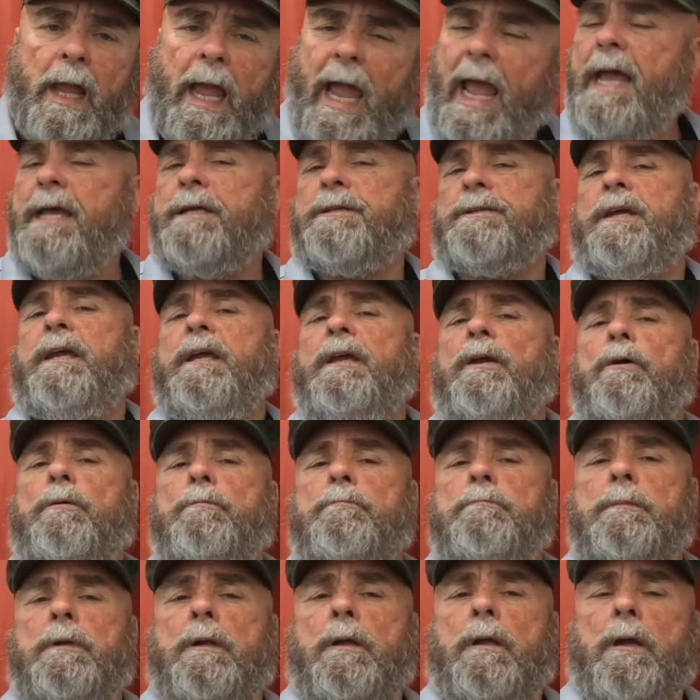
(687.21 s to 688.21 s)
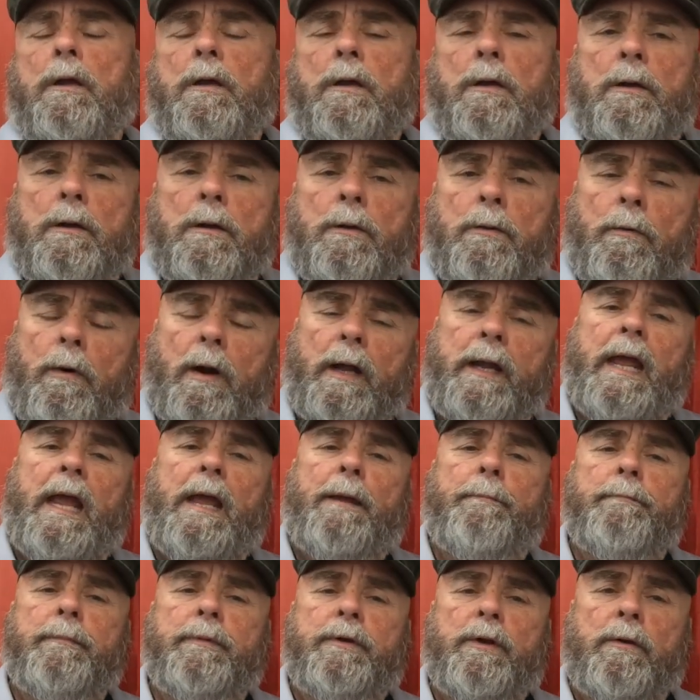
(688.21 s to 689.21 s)
ask him, what
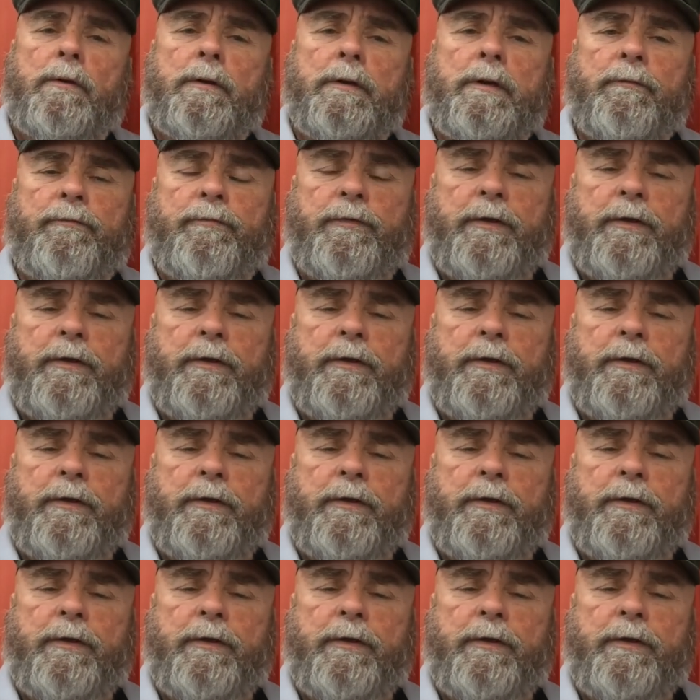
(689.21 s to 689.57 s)
happened during the